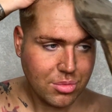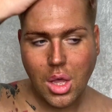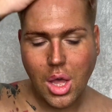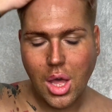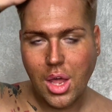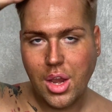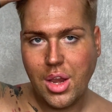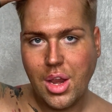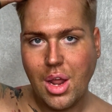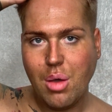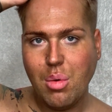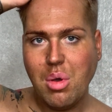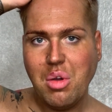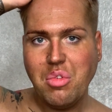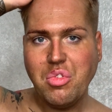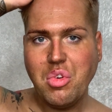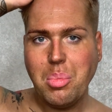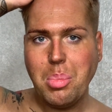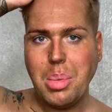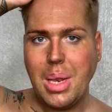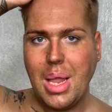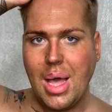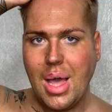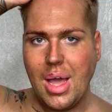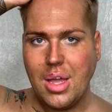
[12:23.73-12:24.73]
And now I've
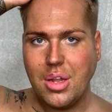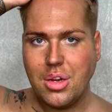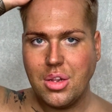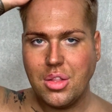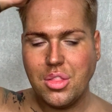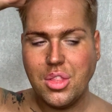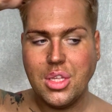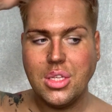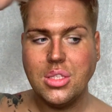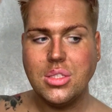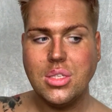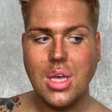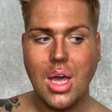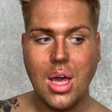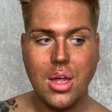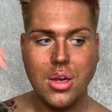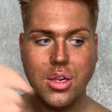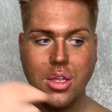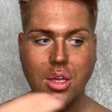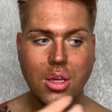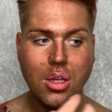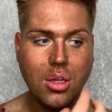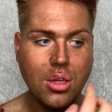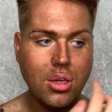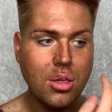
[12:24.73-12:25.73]
applied the tan,
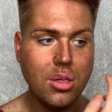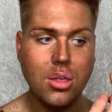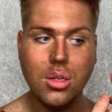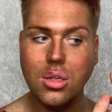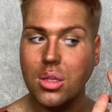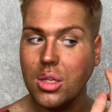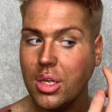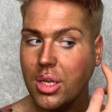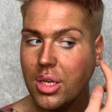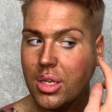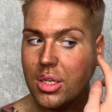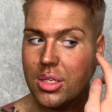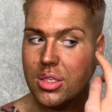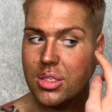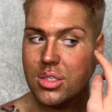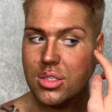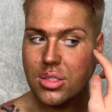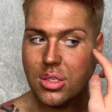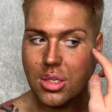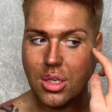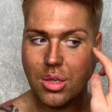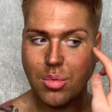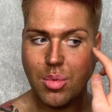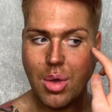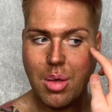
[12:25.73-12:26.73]
you can clearly
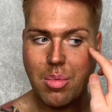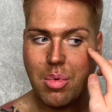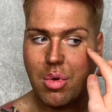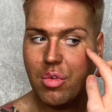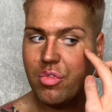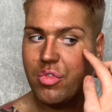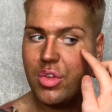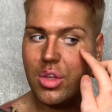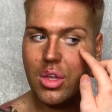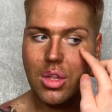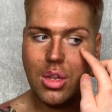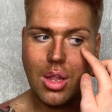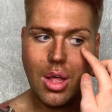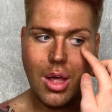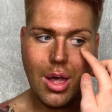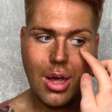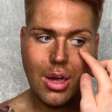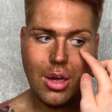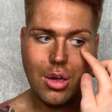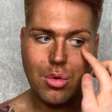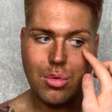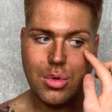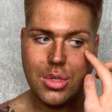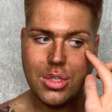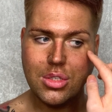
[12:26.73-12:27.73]
see where my
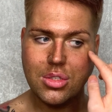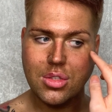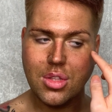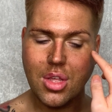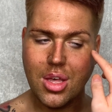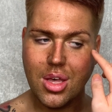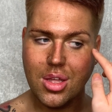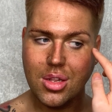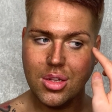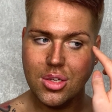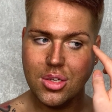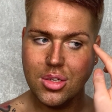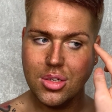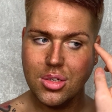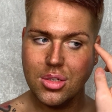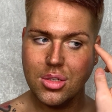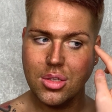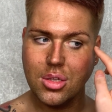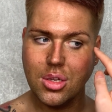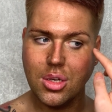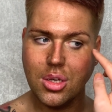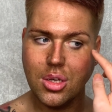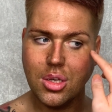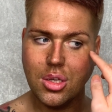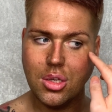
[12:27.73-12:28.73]
vitiligo is there, look,
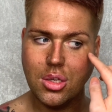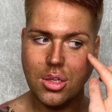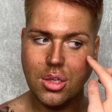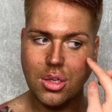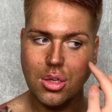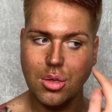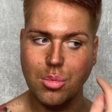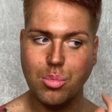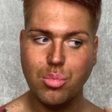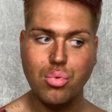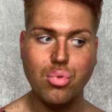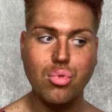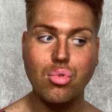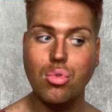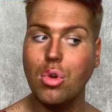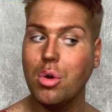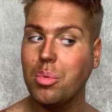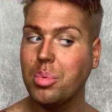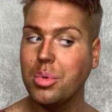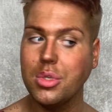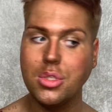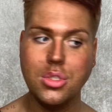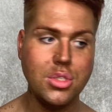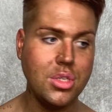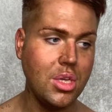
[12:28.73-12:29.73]
like you can
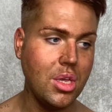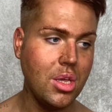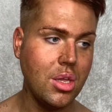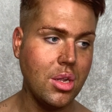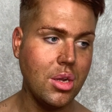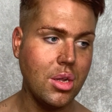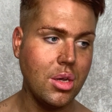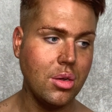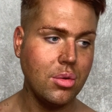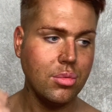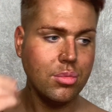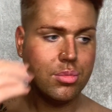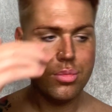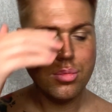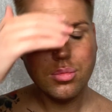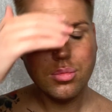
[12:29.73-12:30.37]
proper see it now.